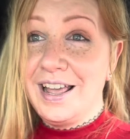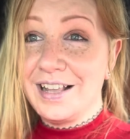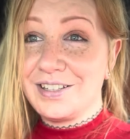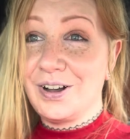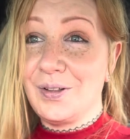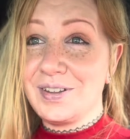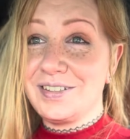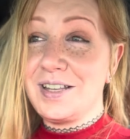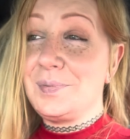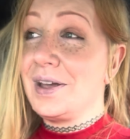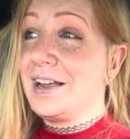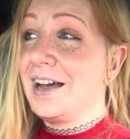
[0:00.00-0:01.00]
That's all the
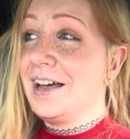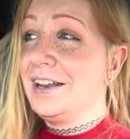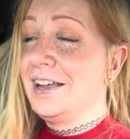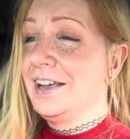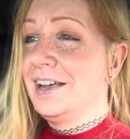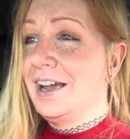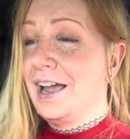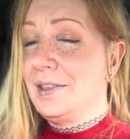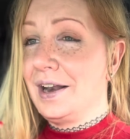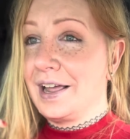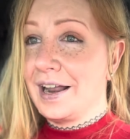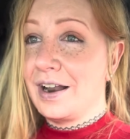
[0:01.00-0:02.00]
sleep I got. And then
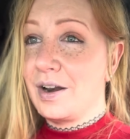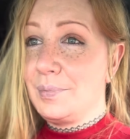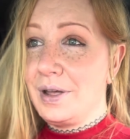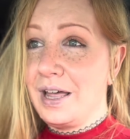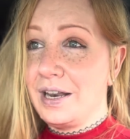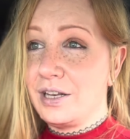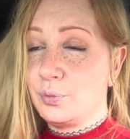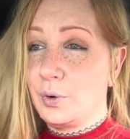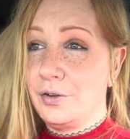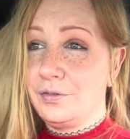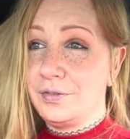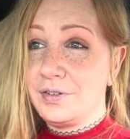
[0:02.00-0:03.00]
I got out of bed at
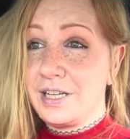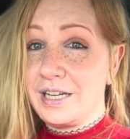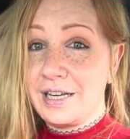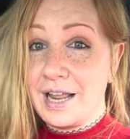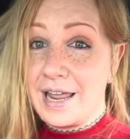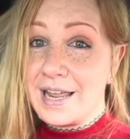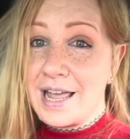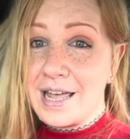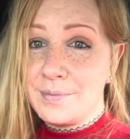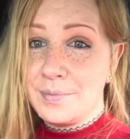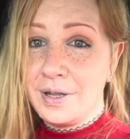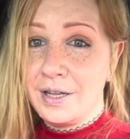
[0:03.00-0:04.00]
12.15
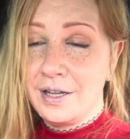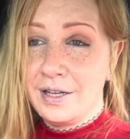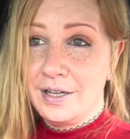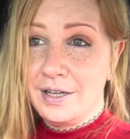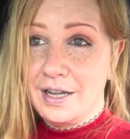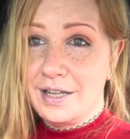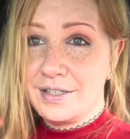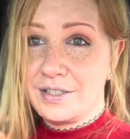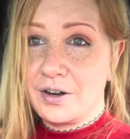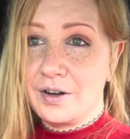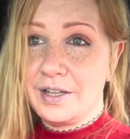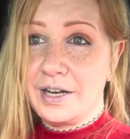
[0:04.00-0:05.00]
a.m. and
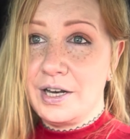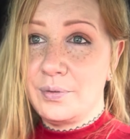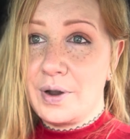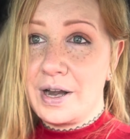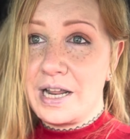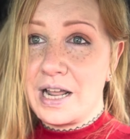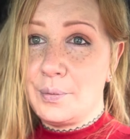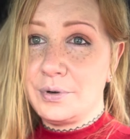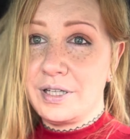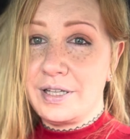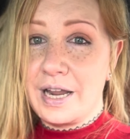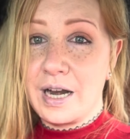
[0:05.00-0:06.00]
started getting ready. I went
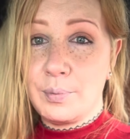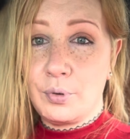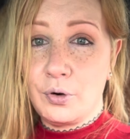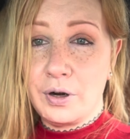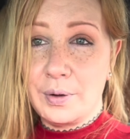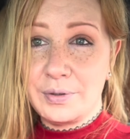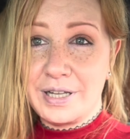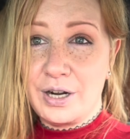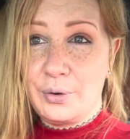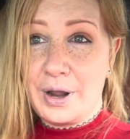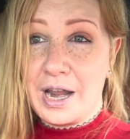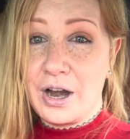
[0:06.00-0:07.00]
to the airport. I was at
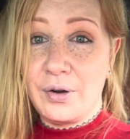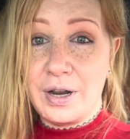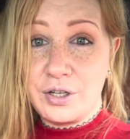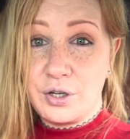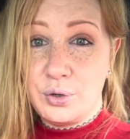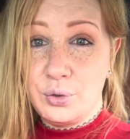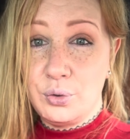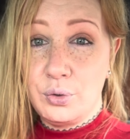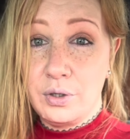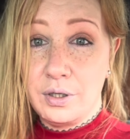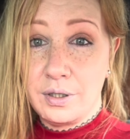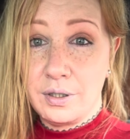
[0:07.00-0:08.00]
O'Hare at 2,
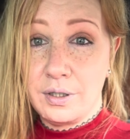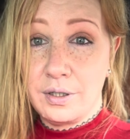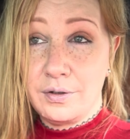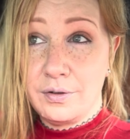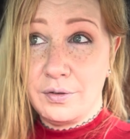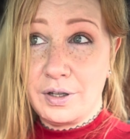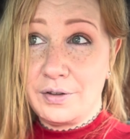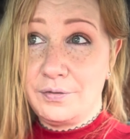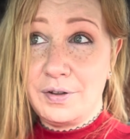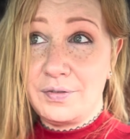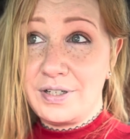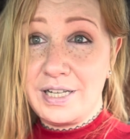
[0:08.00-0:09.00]
like
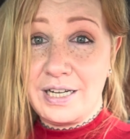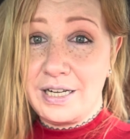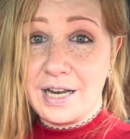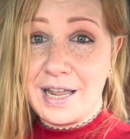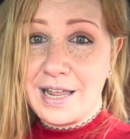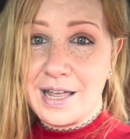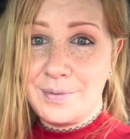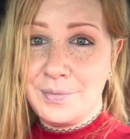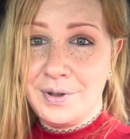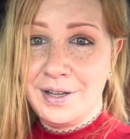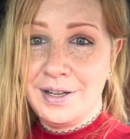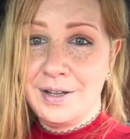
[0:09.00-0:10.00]
15 a.m.
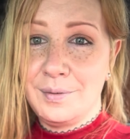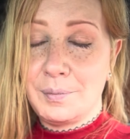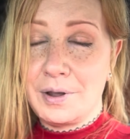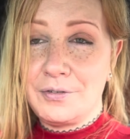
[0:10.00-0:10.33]
My